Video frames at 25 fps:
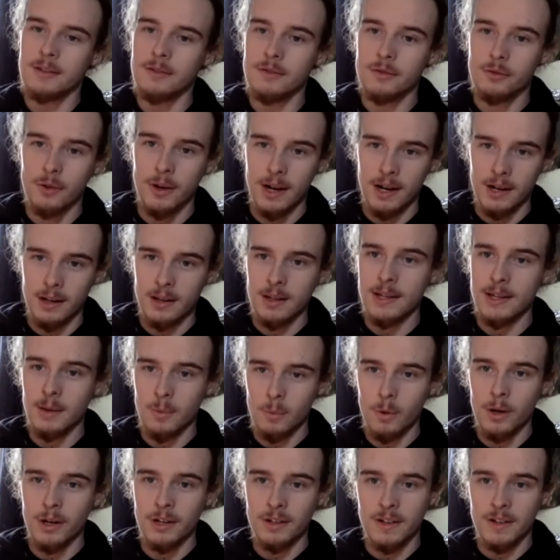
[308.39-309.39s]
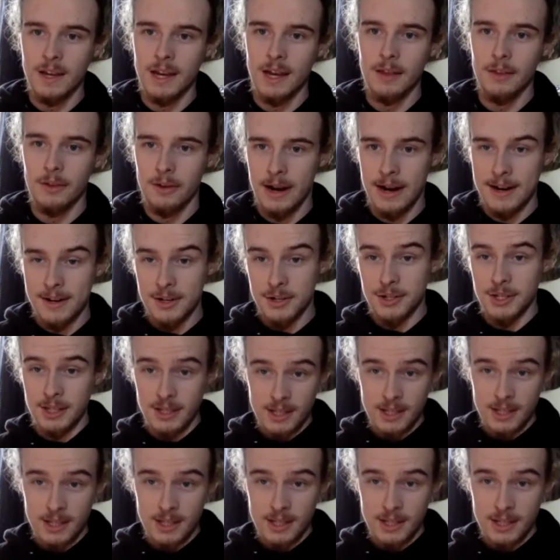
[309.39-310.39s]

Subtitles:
try to work together actually in the